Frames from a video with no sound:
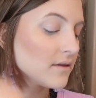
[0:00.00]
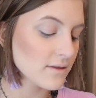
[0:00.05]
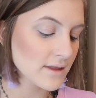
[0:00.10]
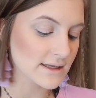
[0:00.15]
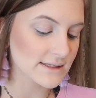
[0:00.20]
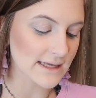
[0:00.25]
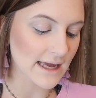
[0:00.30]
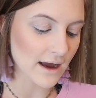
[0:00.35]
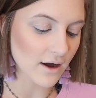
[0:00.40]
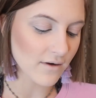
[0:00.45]

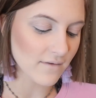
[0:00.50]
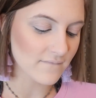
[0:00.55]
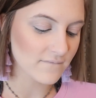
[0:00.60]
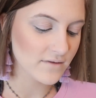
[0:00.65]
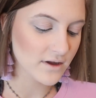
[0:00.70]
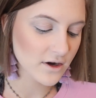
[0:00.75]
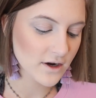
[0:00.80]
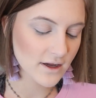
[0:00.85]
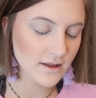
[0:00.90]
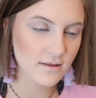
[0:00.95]
this out
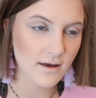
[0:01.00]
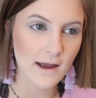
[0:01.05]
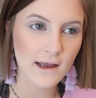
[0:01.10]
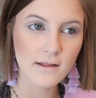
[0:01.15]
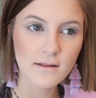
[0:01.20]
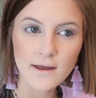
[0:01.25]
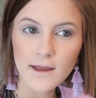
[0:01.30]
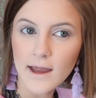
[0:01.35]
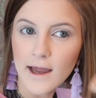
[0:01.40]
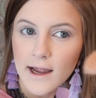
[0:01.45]
very
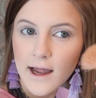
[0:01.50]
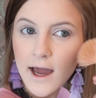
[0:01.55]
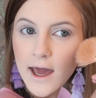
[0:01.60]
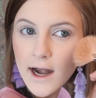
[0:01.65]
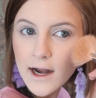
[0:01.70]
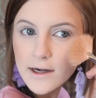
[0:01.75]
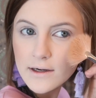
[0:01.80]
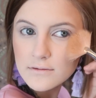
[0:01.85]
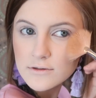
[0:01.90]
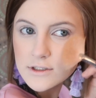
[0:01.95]
lightly. I
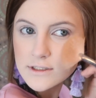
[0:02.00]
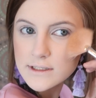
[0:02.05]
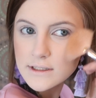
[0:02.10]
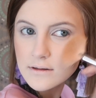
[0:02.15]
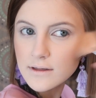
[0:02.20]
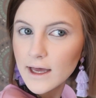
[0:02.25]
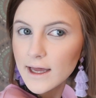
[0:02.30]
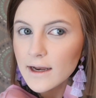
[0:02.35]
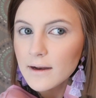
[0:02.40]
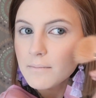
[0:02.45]
kind of just
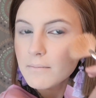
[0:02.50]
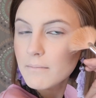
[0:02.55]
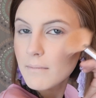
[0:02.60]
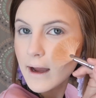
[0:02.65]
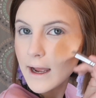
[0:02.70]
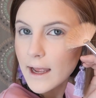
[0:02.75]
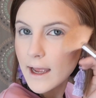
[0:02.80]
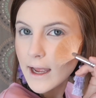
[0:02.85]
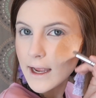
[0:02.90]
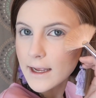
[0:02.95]
let
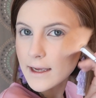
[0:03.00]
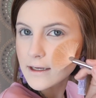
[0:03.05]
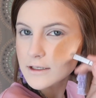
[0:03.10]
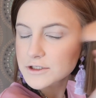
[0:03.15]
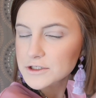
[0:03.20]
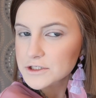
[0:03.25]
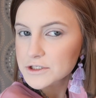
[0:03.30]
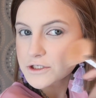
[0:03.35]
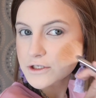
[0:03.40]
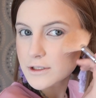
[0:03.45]
my
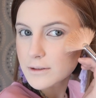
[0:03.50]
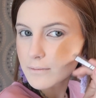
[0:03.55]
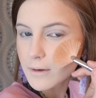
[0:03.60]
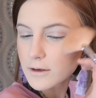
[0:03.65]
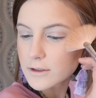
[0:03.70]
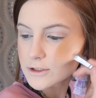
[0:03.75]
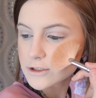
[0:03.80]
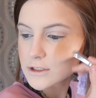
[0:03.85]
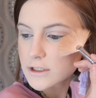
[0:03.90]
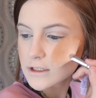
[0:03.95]
hand just do the
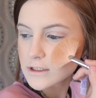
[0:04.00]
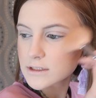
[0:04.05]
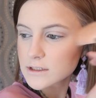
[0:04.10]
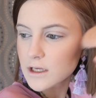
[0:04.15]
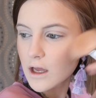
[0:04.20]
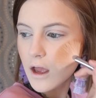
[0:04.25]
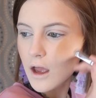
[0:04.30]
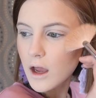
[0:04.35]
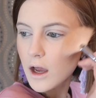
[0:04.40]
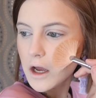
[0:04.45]
motions,
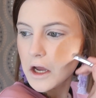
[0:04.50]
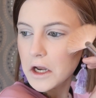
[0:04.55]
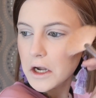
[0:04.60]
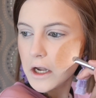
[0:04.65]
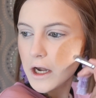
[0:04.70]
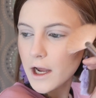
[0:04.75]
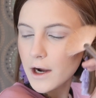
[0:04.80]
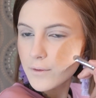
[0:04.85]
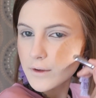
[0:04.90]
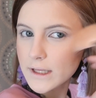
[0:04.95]

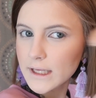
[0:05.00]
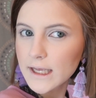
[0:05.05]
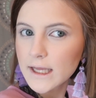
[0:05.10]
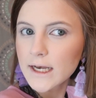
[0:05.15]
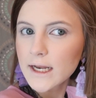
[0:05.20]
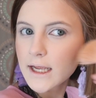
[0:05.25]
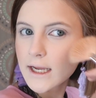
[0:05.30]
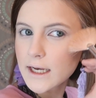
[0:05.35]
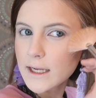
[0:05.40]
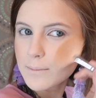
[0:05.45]
not really
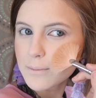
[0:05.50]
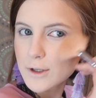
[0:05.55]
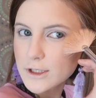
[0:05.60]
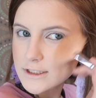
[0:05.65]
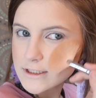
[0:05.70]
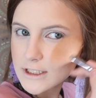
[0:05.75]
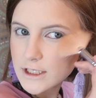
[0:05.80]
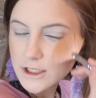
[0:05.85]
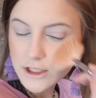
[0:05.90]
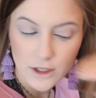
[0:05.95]
in any
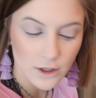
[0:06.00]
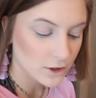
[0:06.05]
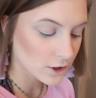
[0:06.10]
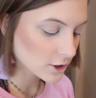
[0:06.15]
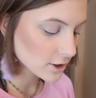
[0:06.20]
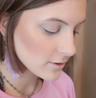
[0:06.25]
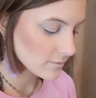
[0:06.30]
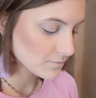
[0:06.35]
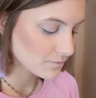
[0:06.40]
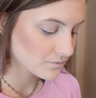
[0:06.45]

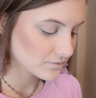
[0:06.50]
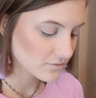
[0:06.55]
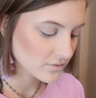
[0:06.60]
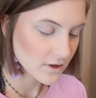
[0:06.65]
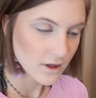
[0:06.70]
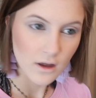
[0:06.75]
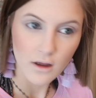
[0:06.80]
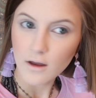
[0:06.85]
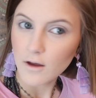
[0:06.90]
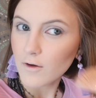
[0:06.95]
particular
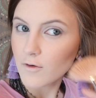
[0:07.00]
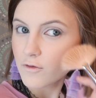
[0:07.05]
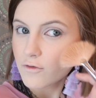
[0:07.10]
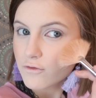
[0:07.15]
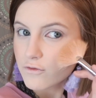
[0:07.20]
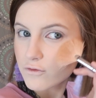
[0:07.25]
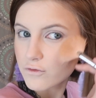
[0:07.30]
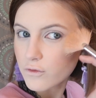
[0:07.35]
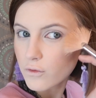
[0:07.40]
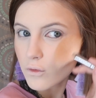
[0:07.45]

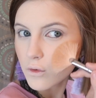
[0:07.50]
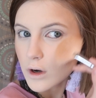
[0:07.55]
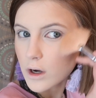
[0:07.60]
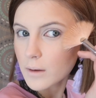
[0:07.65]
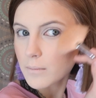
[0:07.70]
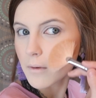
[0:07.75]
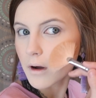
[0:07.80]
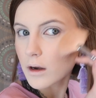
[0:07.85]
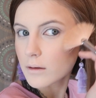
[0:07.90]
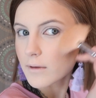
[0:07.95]

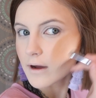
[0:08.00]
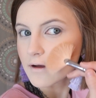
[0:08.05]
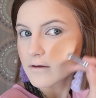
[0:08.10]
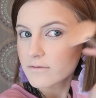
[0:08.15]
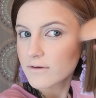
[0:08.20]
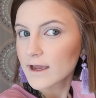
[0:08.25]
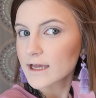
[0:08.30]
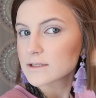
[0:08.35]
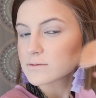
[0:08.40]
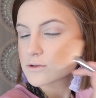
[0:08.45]
form on
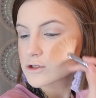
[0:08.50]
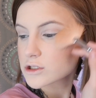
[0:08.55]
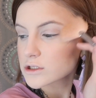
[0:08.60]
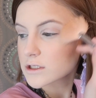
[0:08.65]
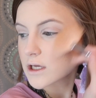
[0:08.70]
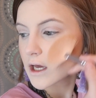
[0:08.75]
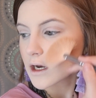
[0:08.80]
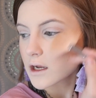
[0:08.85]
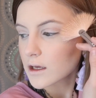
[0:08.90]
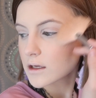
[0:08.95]
my face, but
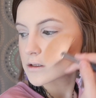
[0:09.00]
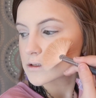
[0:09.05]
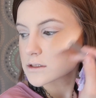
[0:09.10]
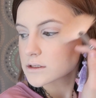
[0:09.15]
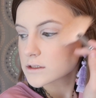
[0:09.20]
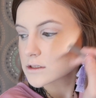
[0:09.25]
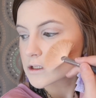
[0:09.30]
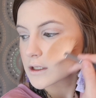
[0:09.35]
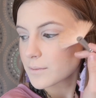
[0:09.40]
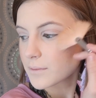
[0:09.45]
just kind of
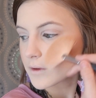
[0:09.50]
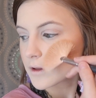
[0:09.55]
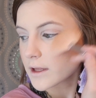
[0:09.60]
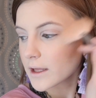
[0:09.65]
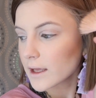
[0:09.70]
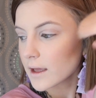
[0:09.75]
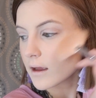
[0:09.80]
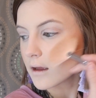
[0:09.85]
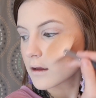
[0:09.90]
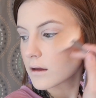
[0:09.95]
stipple
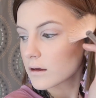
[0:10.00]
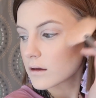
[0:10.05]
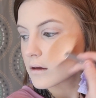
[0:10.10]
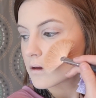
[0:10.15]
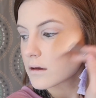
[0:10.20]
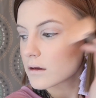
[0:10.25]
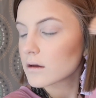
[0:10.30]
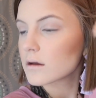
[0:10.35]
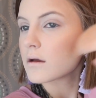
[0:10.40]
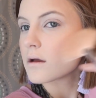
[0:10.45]
it
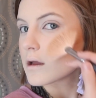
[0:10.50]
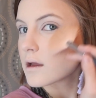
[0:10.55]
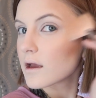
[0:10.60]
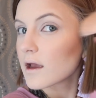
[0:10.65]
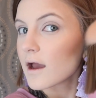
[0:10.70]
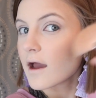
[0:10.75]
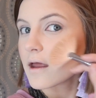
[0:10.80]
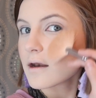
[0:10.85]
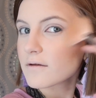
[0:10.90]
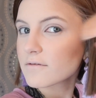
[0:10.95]

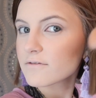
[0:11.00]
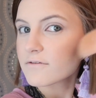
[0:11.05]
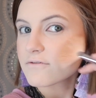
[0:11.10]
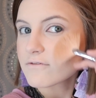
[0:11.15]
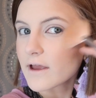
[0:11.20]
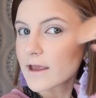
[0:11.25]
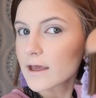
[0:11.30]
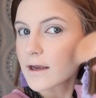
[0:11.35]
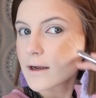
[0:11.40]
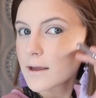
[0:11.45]
and
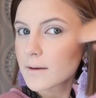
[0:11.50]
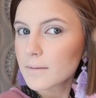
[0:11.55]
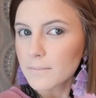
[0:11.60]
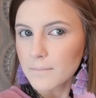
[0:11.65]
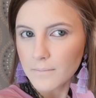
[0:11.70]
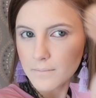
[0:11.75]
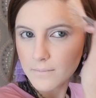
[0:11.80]
fan it.